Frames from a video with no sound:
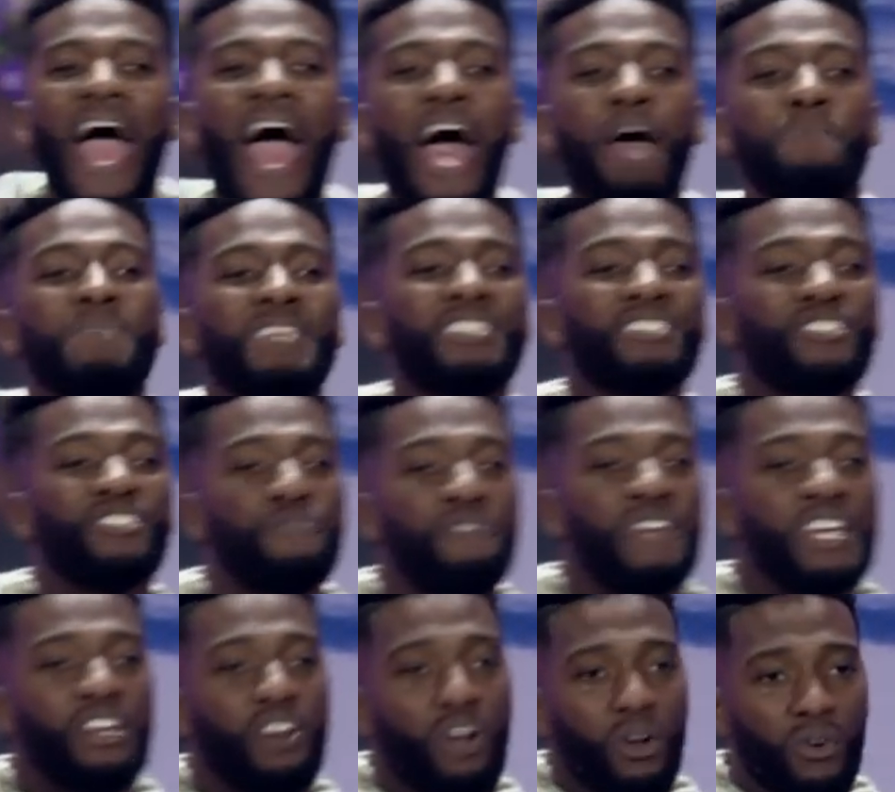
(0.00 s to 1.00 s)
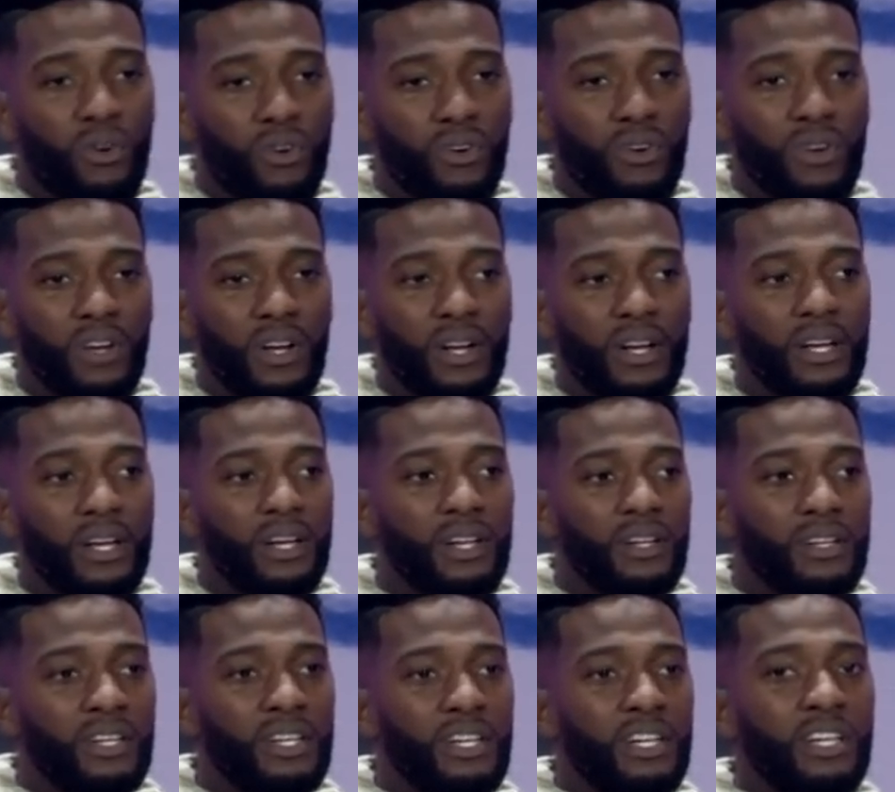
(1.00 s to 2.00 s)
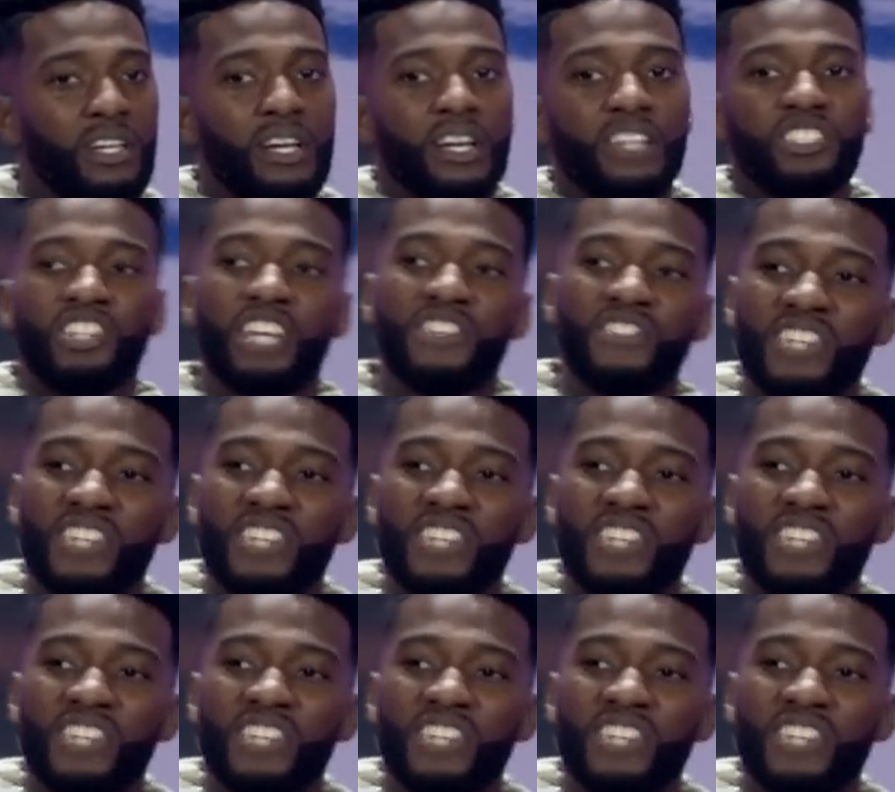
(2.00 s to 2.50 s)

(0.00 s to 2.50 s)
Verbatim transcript: atmosphere to